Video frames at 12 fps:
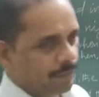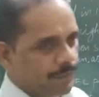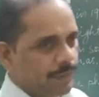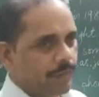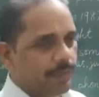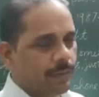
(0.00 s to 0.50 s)

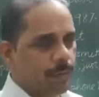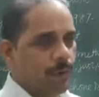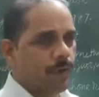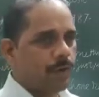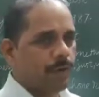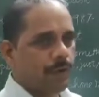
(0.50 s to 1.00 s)
This is
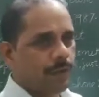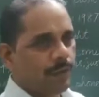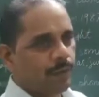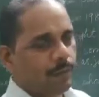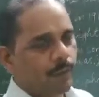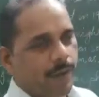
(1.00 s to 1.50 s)
about
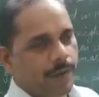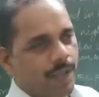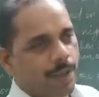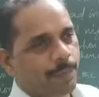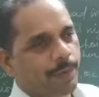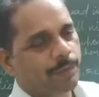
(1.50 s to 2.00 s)
what
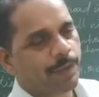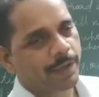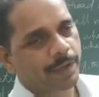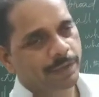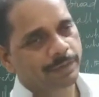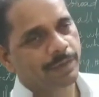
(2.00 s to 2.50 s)
happened
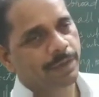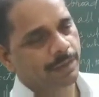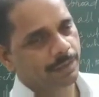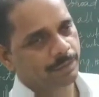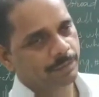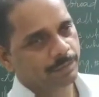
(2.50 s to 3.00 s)
very recently.